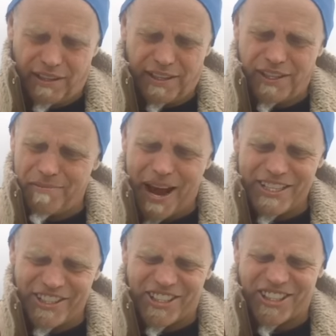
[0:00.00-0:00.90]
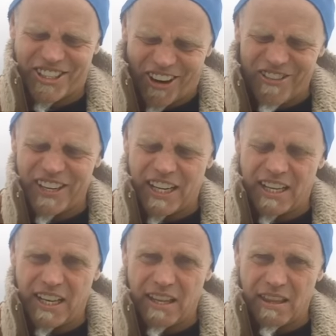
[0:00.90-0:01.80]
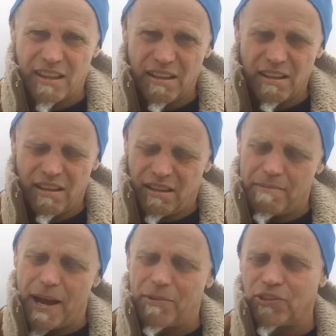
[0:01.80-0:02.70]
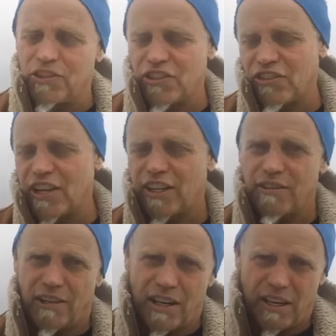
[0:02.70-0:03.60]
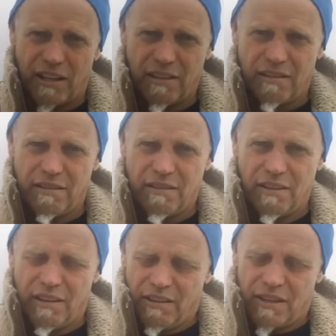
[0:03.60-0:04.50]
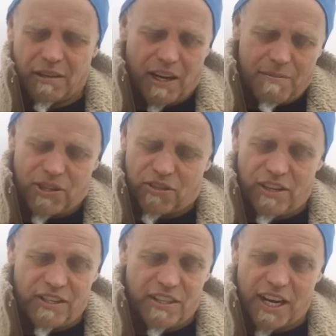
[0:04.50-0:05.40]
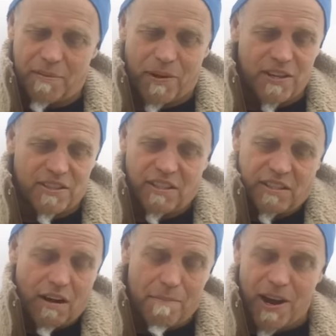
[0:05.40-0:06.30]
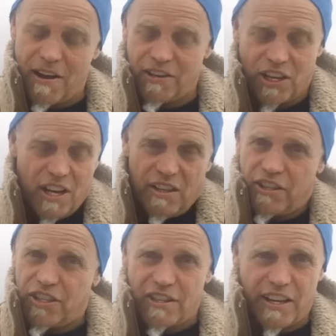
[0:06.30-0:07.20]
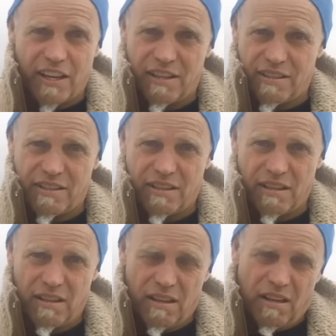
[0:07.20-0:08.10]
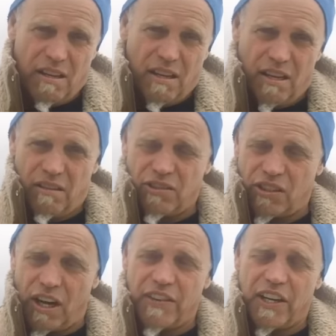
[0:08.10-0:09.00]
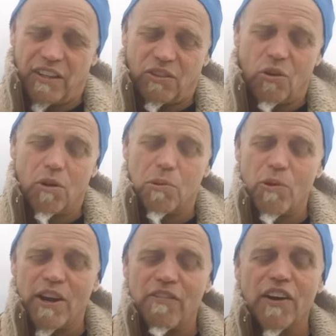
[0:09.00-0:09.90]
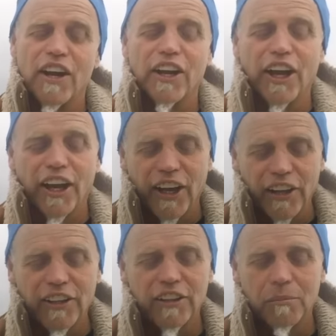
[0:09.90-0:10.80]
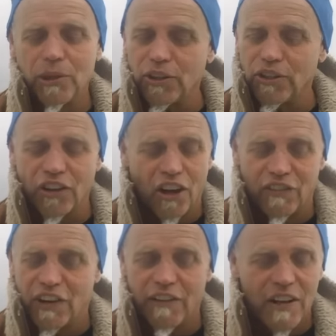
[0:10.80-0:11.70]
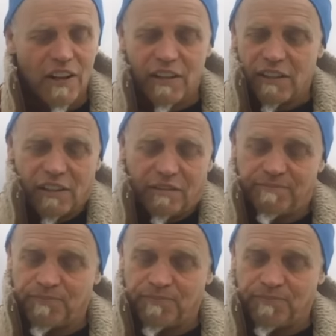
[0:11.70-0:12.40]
Can you imagine starving to death? The mammals are just like you and I. Their chemistry is 90% hits our biology. They're just like us. You know, starving to death is a horrible way to fucking die. The mirrors, all of it, you know.